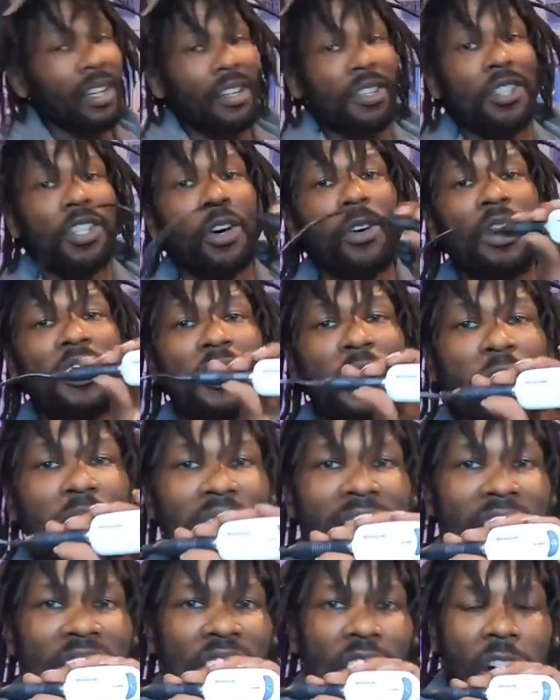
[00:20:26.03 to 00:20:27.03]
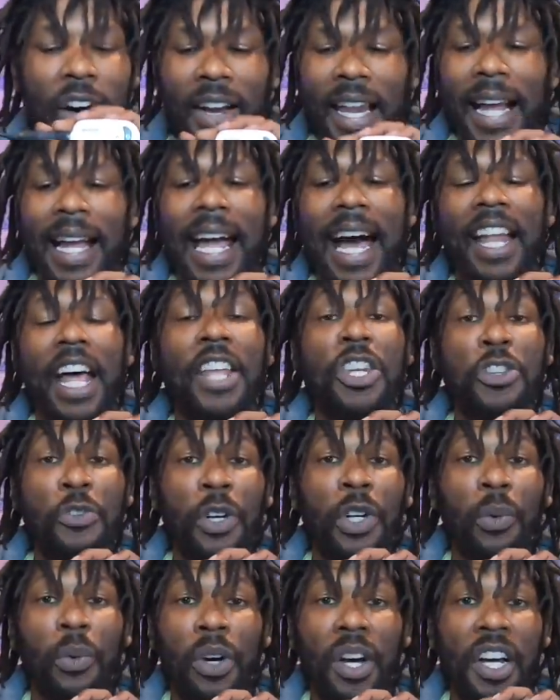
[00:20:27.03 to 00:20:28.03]
So as soon as I saw it, I kind of knew
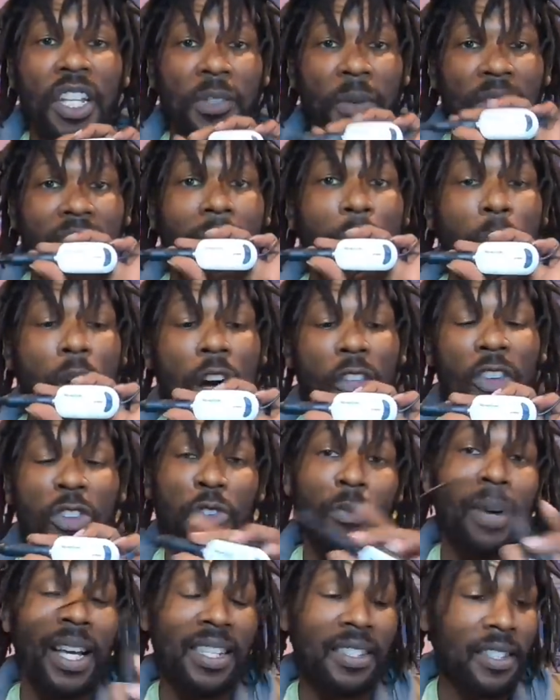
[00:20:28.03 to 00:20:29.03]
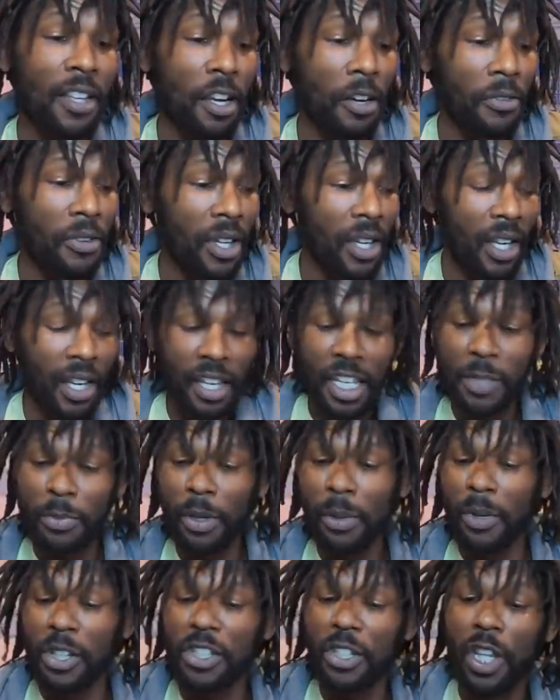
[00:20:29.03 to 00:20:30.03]
what it was because I bought this one myself. It's
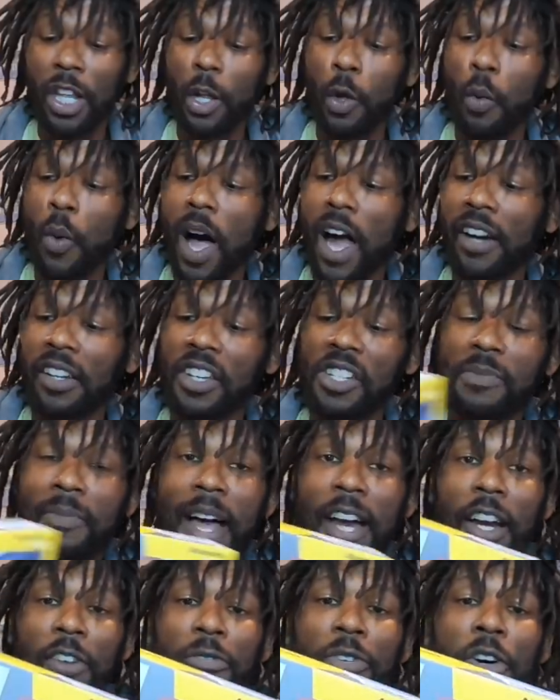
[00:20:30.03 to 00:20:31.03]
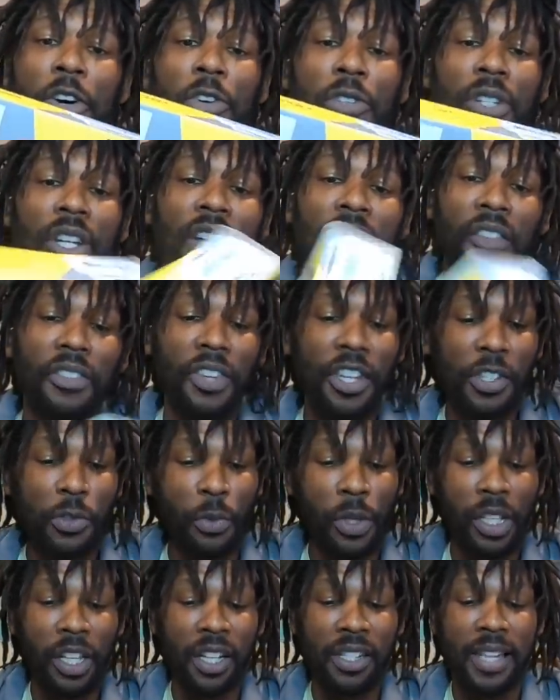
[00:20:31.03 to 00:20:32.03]
pretty much a little wireless microphone. This
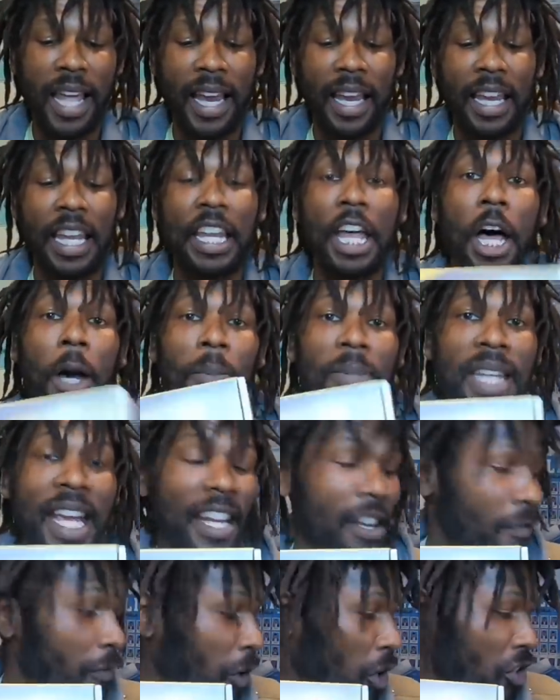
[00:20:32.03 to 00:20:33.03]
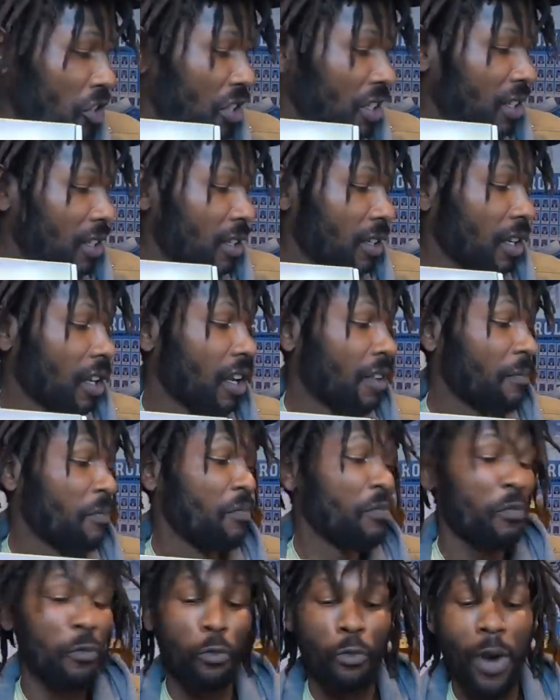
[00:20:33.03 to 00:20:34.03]
one looks like an updated version.
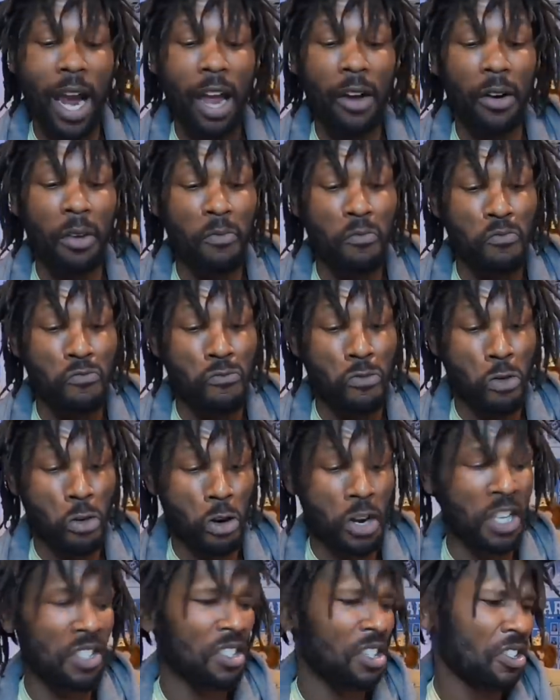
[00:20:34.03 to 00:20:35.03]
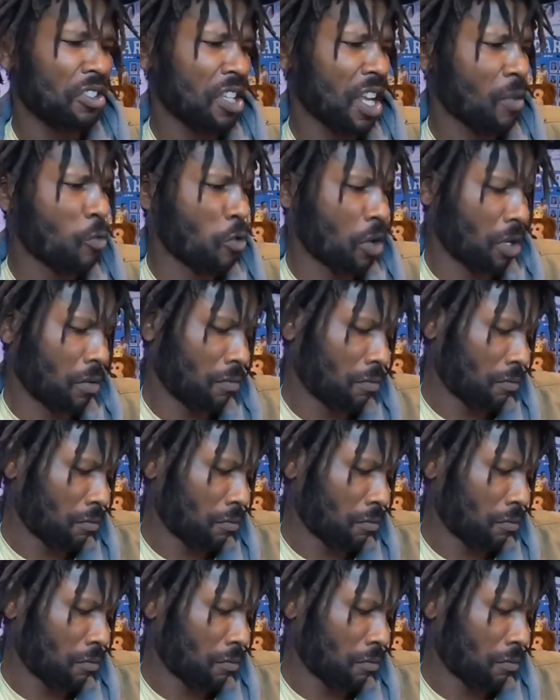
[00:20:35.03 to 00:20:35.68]
Or is it the same one?